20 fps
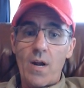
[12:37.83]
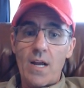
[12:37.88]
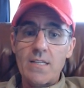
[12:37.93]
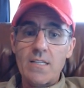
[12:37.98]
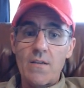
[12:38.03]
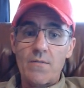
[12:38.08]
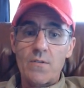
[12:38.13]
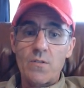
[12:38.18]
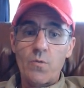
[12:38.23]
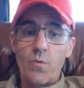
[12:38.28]

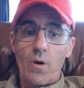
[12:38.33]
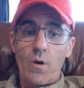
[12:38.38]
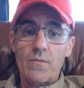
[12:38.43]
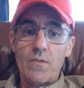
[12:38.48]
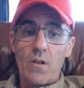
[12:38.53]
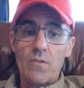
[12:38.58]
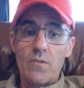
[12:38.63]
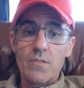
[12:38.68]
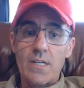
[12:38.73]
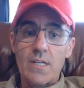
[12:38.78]
Current price
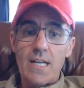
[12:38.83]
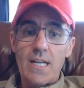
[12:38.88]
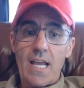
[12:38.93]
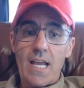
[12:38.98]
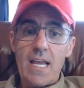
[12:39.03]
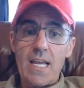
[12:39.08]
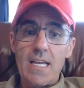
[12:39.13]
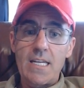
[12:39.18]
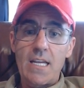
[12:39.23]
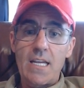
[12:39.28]
of
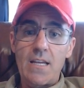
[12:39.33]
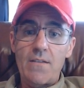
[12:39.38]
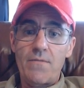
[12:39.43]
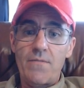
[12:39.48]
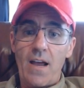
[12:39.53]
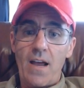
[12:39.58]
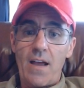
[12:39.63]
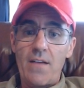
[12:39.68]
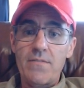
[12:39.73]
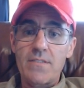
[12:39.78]

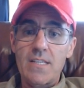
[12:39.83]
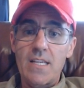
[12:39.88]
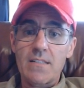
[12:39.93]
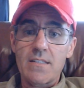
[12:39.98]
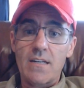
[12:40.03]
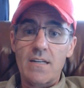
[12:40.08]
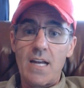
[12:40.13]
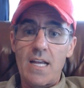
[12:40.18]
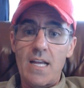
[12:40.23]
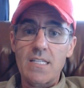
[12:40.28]

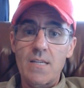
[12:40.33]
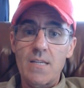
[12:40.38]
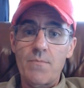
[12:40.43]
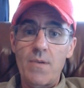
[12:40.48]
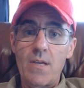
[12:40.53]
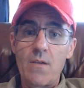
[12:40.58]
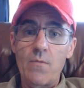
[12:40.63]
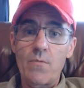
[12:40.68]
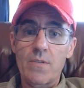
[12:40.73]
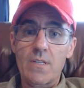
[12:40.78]
$12.85 on
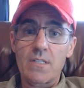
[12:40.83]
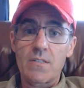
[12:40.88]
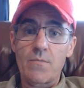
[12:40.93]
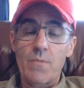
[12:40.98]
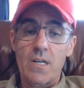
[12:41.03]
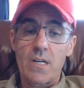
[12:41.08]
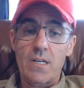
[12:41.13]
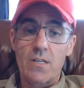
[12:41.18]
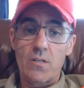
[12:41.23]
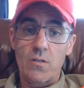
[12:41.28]

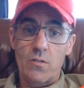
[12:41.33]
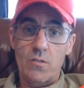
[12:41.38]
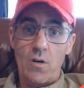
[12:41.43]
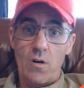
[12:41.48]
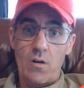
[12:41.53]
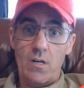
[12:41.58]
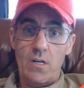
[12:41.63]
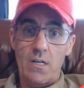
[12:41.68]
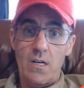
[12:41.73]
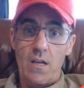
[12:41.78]
ICP with a
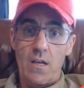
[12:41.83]
potential